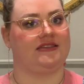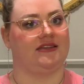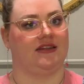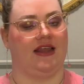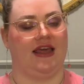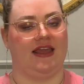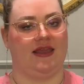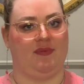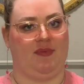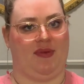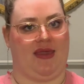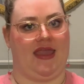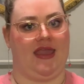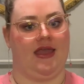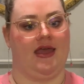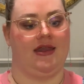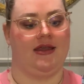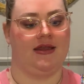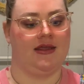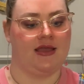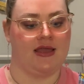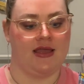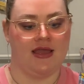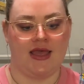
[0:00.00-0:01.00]
like
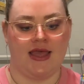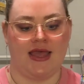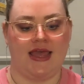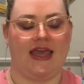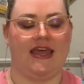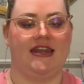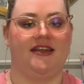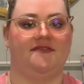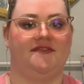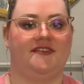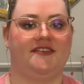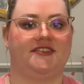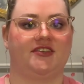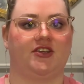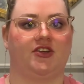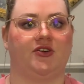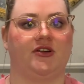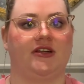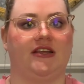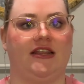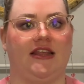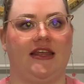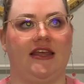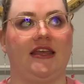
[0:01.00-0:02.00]
pan, and if it's
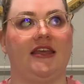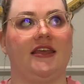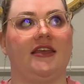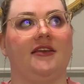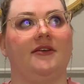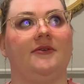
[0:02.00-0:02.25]
acrylic,